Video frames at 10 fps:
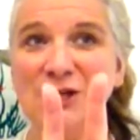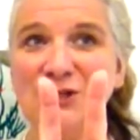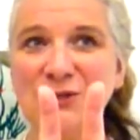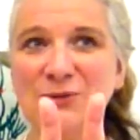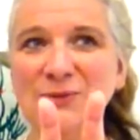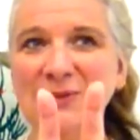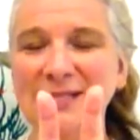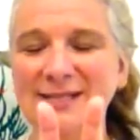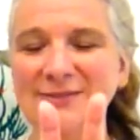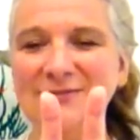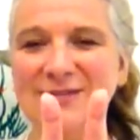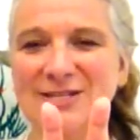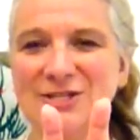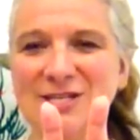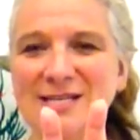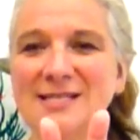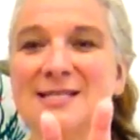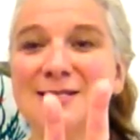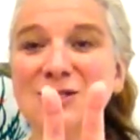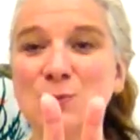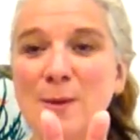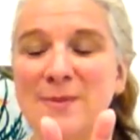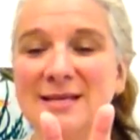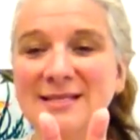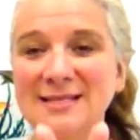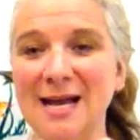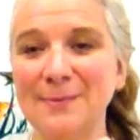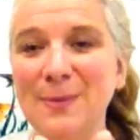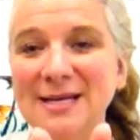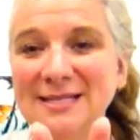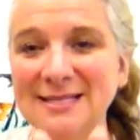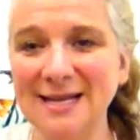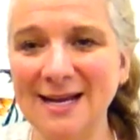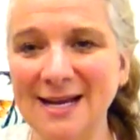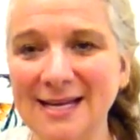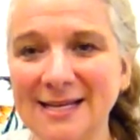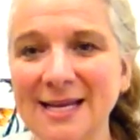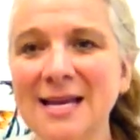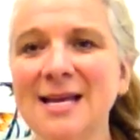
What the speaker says: Two little fishies swimming side by side.